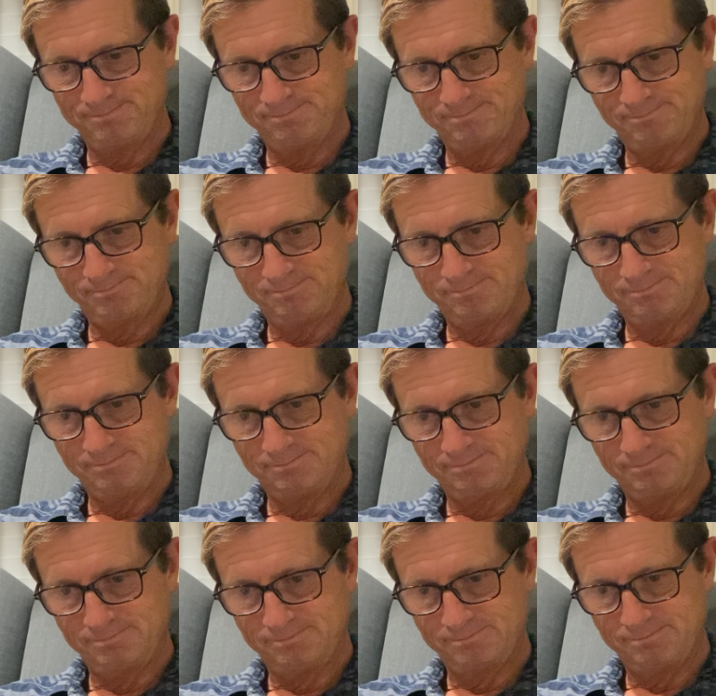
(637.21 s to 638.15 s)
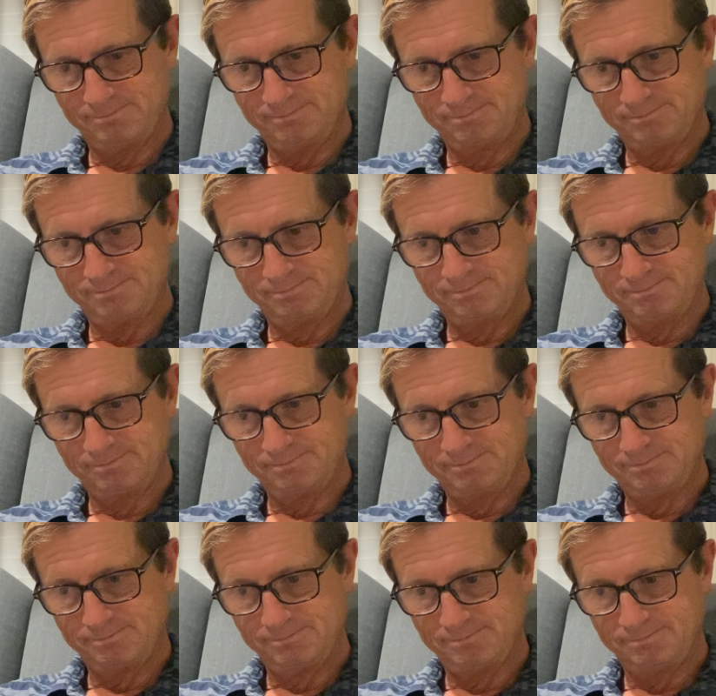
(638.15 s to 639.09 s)

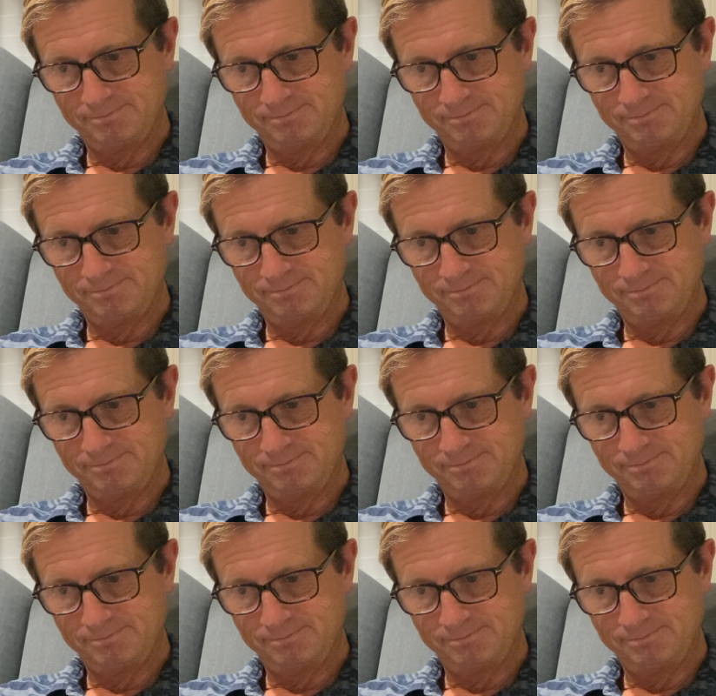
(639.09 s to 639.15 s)
Nobody speaks.